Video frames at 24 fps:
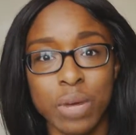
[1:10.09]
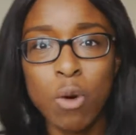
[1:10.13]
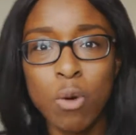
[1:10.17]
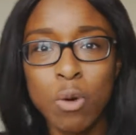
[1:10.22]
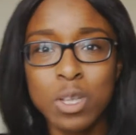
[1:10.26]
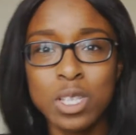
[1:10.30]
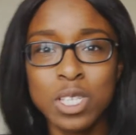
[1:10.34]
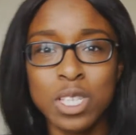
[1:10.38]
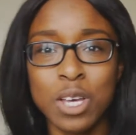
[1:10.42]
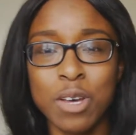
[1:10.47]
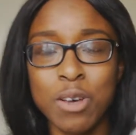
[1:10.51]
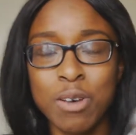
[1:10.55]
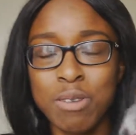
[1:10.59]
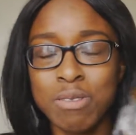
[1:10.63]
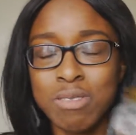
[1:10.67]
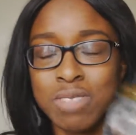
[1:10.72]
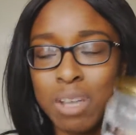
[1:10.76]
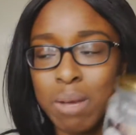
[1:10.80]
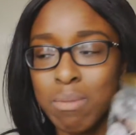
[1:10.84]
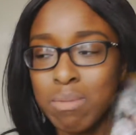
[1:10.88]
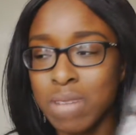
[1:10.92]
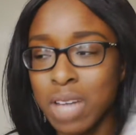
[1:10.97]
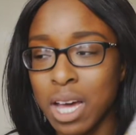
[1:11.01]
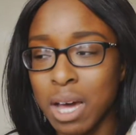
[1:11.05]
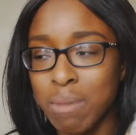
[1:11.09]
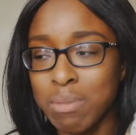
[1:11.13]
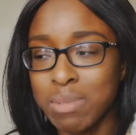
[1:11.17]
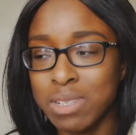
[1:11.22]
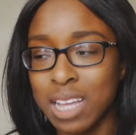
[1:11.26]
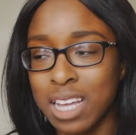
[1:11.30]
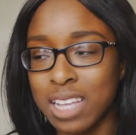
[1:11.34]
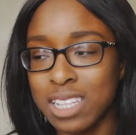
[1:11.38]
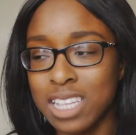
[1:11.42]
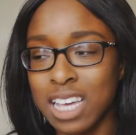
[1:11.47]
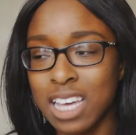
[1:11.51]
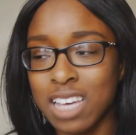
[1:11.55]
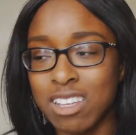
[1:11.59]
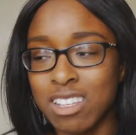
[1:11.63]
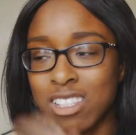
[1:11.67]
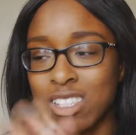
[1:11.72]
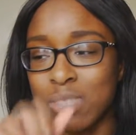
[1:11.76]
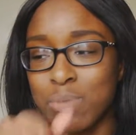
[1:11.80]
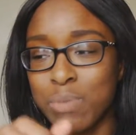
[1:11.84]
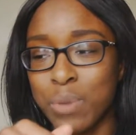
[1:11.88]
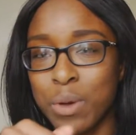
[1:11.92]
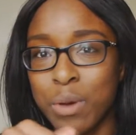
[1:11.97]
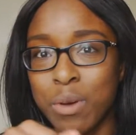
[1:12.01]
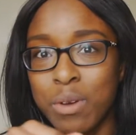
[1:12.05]
Also sometimes like take a
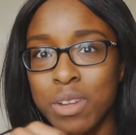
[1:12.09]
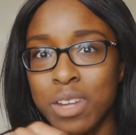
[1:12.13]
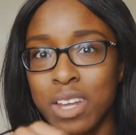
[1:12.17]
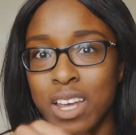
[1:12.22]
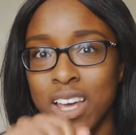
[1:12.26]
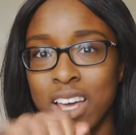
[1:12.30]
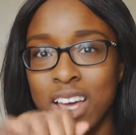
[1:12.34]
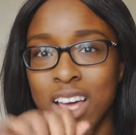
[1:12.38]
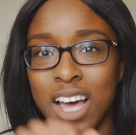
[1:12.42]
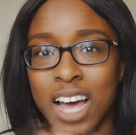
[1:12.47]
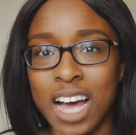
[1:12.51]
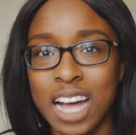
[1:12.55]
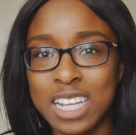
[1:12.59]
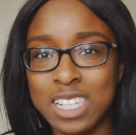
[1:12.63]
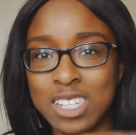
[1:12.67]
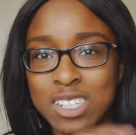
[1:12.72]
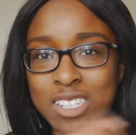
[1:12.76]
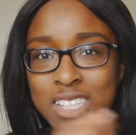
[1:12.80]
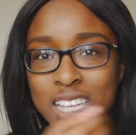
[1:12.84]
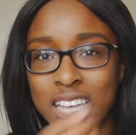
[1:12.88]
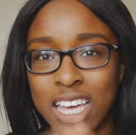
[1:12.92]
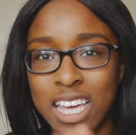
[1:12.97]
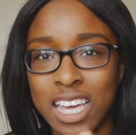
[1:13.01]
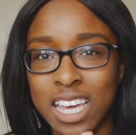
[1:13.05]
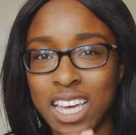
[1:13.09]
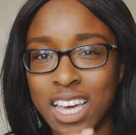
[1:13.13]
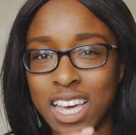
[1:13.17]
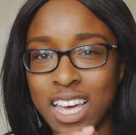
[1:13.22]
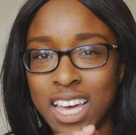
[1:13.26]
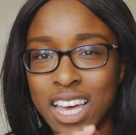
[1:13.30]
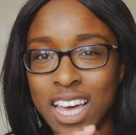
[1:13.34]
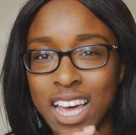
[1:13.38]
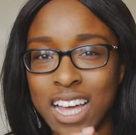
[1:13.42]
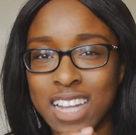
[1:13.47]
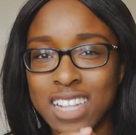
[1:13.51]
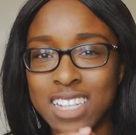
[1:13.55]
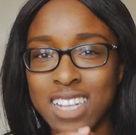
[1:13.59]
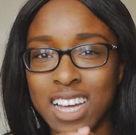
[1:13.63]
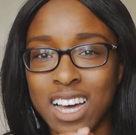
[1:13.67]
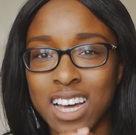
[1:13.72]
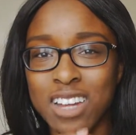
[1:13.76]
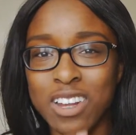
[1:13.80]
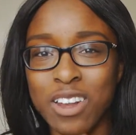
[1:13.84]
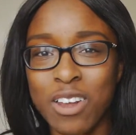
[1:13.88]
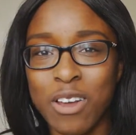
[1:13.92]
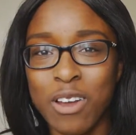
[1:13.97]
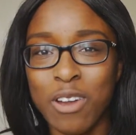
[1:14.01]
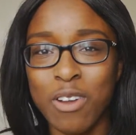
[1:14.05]
spoon and just eat it, and
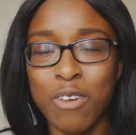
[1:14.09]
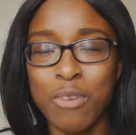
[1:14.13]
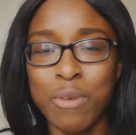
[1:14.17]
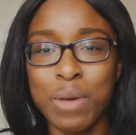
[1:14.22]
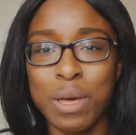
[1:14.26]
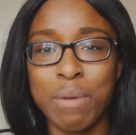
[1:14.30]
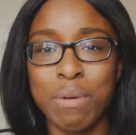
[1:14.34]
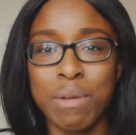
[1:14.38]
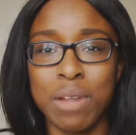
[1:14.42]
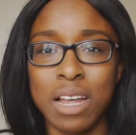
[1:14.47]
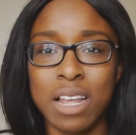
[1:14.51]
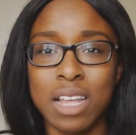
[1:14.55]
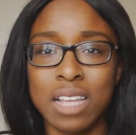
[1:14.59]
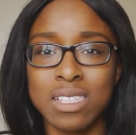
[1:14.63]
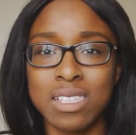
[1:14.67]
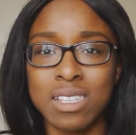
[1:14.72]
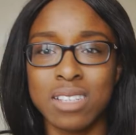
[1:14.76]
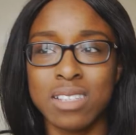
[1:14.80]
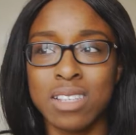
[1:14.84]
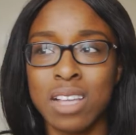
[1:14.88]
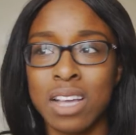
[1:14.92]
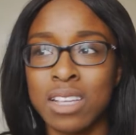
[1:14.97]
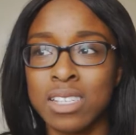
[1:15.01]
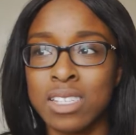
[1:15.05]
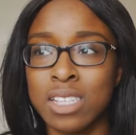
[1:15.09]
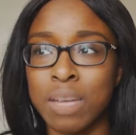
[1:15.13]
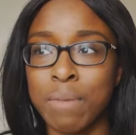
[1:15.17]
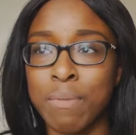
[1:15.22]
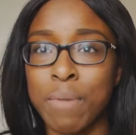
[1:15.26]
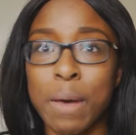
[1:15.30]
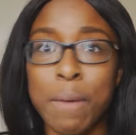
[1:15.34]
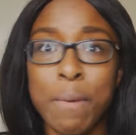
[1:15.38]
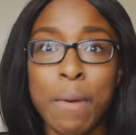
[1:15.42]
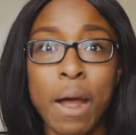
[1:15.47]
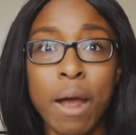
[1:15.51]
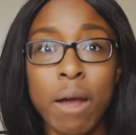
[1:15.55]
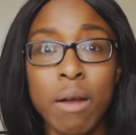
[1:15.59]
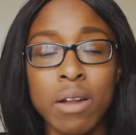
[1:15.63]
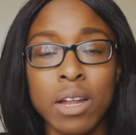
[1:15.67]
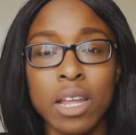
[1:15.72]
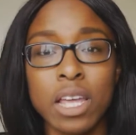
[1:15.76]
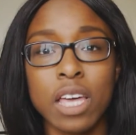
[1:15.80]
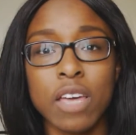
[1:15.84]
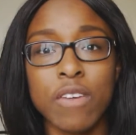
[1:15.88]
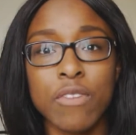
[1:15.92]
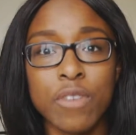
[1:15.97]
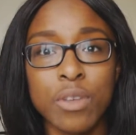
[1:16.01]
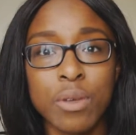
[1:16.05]
I know a lot of people like that's disgusting, but
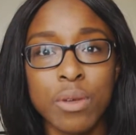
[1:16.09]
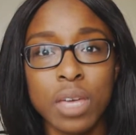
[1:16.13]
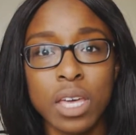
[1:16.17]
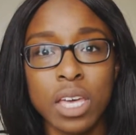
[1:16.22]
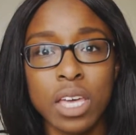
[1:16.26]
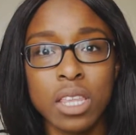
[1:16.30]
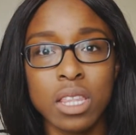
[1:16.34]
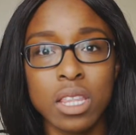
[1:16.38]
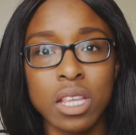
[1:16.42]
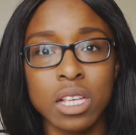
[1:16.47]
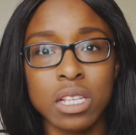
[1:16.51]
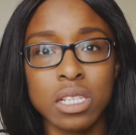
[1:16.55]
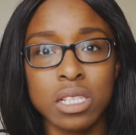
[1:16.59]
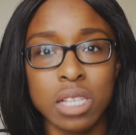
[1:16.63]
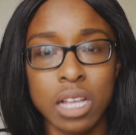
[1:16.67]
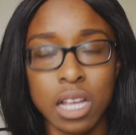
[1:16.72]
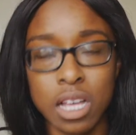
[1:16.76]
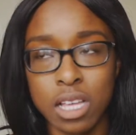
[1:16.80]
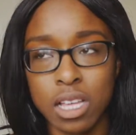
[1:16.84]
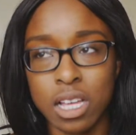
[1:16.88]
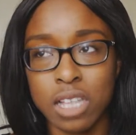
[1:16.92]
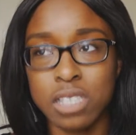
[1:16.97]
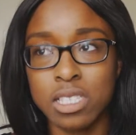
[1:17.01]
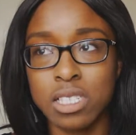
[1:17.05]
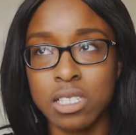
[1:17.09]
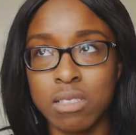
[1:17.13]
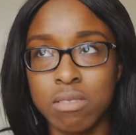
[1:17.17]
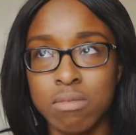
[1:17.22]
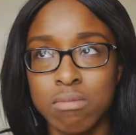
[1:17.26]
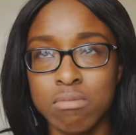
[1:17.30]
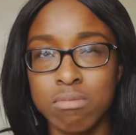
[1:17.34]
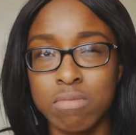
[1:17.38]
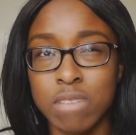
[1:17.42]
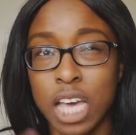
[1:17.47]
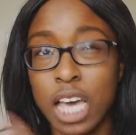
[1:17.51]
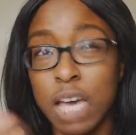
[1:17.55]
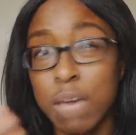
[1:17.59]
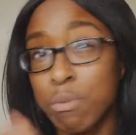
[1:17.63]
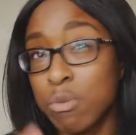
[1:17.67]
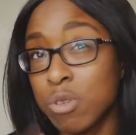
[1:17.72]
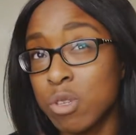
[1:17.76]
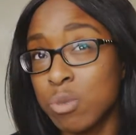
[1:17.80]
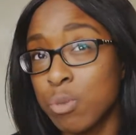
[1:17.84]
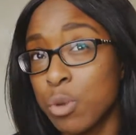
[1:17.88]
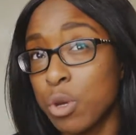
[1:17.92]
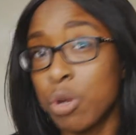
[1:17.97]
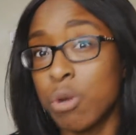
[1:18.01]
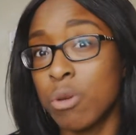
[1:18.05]
apparently if you eat this like a
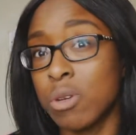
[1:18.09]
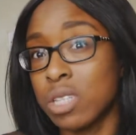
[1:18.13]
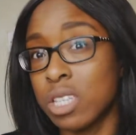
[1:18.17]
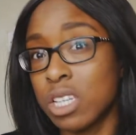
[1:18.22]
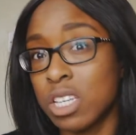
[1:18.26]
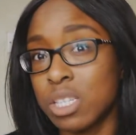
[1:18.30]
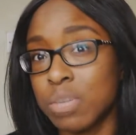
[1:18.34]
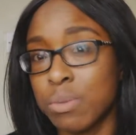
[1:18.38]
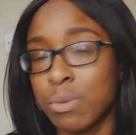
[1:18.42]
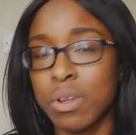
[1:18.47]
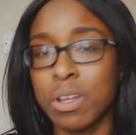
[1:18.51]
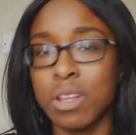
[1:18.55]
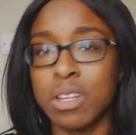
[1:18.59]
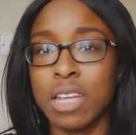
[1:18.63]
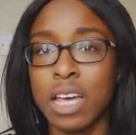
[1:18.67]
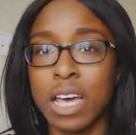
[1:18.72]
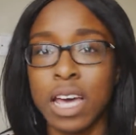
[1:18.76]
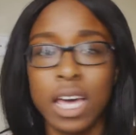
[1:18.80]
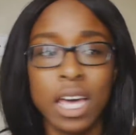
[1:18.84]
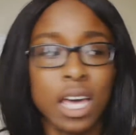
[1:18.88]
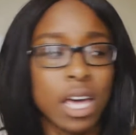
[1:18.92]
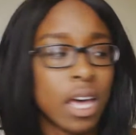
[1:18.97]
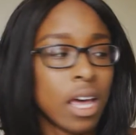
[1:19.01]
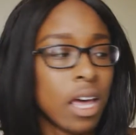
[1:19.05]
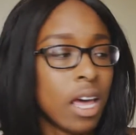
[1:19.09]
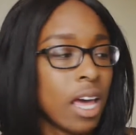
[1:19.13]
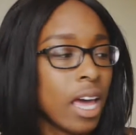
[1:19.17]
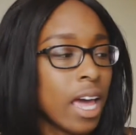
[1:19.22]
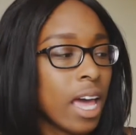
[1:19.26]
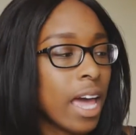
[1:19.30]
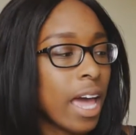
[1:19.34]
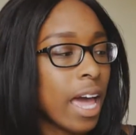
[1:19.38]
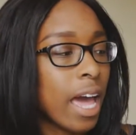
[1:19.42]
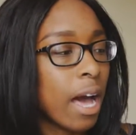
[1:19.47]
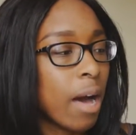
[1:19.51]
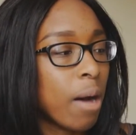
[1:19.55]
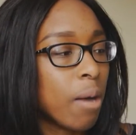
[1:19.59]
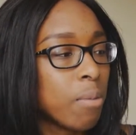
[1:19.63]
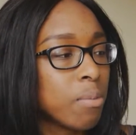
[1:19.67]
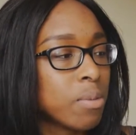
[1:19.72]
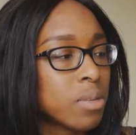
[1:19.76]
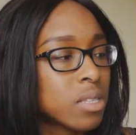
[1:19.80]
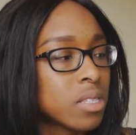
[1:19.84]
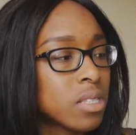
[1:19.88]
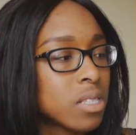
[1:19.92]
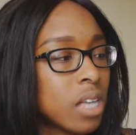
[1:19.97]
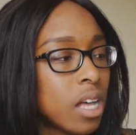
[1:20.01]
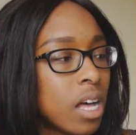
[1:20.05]
tablespoon or a teaspoon a day, it
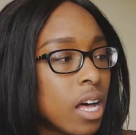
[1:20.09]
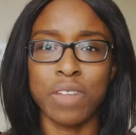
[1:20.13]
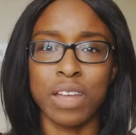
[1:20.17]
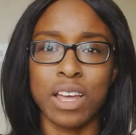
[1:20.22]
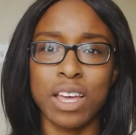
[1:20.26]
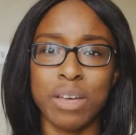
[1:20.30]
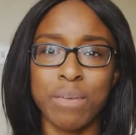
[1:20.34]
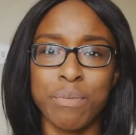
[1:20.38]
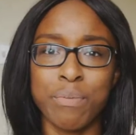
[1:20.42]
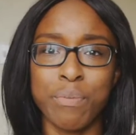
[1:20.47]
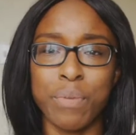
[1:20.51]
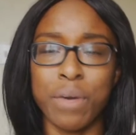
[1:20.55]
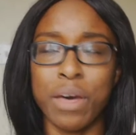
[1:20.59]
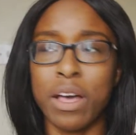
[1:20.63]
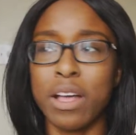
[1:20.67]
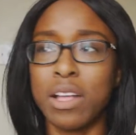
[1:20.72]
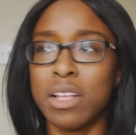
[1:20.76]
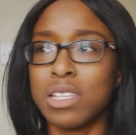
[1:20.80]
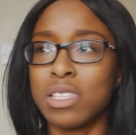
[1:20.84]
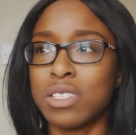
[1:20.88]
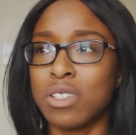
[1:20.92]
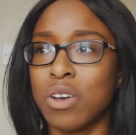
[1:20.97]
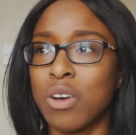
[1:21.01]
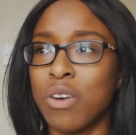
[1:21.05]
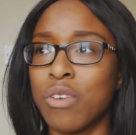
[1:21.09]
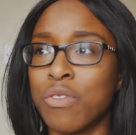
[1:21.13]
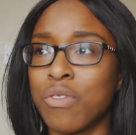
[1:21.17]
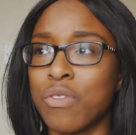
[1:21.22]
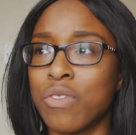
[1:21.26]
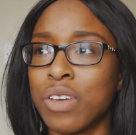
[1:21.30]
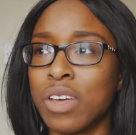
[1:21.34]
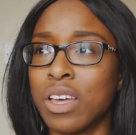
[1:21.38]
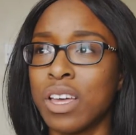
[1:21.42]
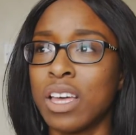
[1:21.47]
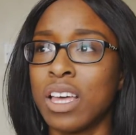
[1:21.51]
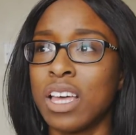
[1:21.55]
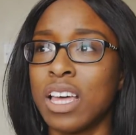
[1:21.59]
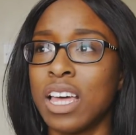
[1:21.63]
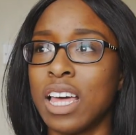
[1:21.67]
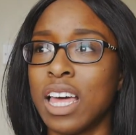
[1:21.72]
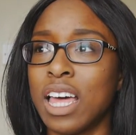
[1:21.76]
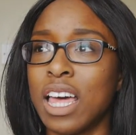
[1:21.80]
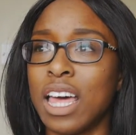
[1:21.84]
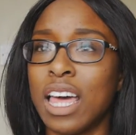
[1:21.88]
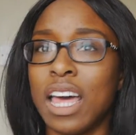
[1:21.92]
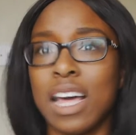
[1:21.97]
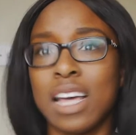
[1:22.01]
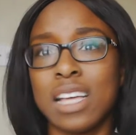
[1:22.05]
helps, like burns off
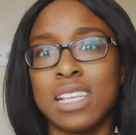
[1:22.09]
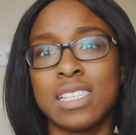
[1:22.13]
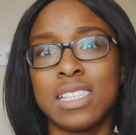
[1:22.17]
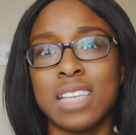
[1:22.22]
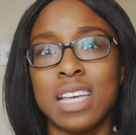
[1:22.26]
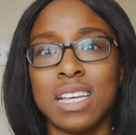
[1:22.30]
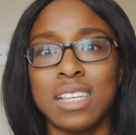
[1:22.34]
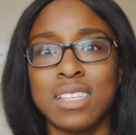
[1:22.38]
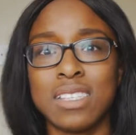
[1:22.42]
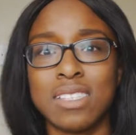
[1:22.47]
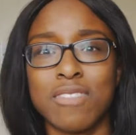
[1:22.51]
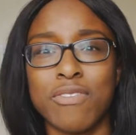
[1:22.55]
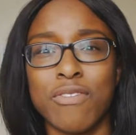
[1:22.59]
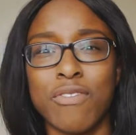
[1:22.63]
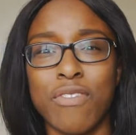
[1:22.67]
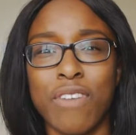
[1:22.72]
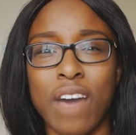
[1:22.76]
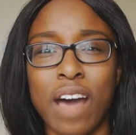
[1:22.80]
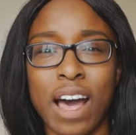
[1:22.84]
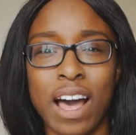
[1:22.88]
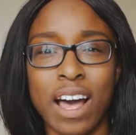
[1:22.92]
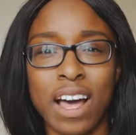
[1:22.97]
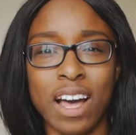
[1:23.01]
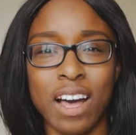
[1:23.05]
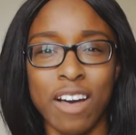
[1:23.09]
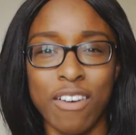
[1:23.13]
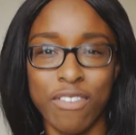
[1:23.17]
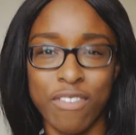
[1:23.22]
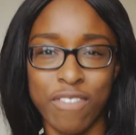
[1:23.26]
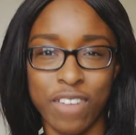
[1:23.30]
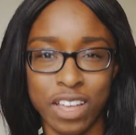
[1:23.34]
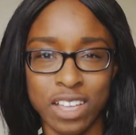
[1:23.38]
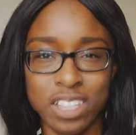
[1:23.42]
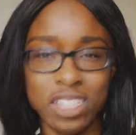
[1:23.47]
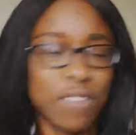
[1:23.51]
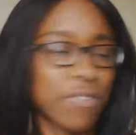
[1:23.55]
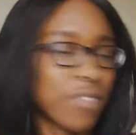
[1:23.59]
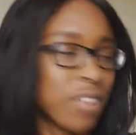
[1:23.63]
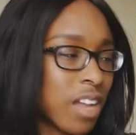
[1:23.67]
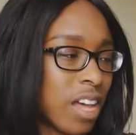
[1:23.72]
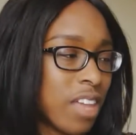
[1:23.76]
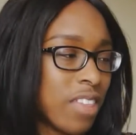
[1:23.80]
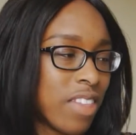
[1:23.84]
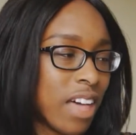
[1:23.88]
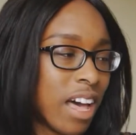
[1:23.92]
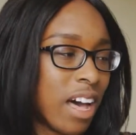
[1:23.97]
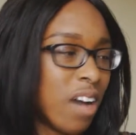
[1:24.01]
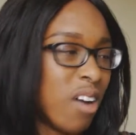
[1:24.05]
excess fat, I think, something
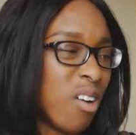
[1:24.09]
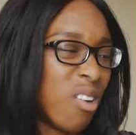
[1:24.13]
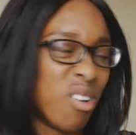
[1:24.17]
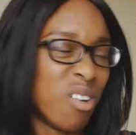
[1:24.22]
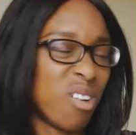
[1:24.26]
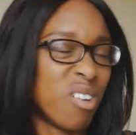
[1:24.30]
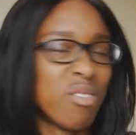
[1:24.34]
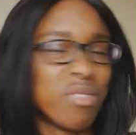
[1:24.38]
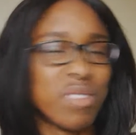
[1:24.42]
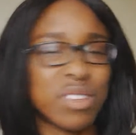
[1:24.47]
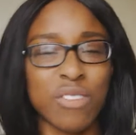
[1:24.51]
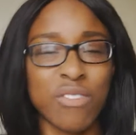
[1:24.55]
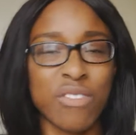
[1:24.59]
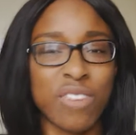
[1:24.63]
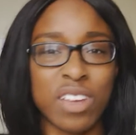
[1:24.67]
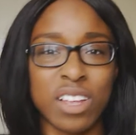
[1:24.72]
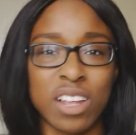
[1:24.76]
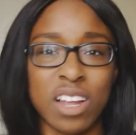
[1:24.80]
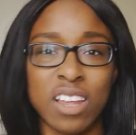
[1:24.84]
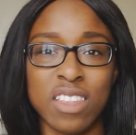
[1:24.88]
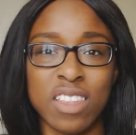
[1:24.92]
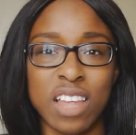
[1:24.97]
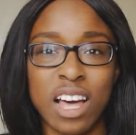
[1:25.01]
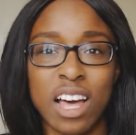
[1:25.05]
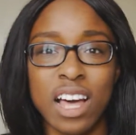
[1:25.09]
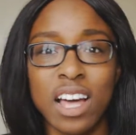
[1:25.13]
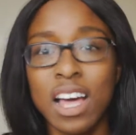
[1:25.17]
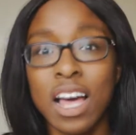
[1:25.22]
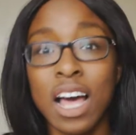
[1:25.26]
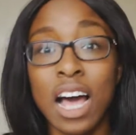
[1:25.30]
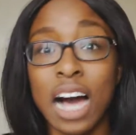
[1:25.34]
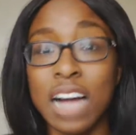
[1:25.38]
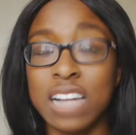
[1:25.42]
like that, or something like that.